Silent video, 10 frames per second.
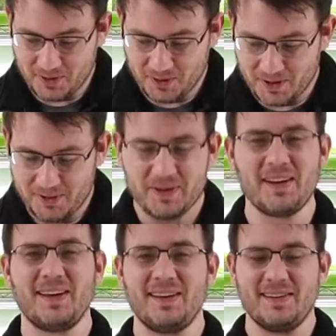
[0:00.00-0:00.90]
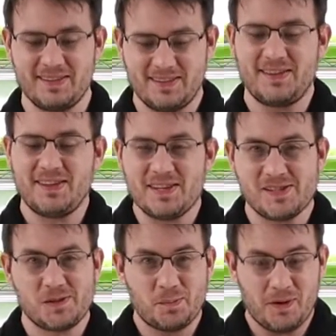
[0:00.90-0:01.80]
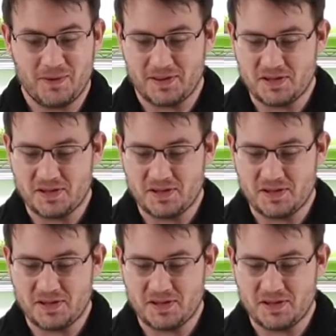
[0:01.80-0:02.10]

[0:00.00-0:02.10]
grow. And this is perfect.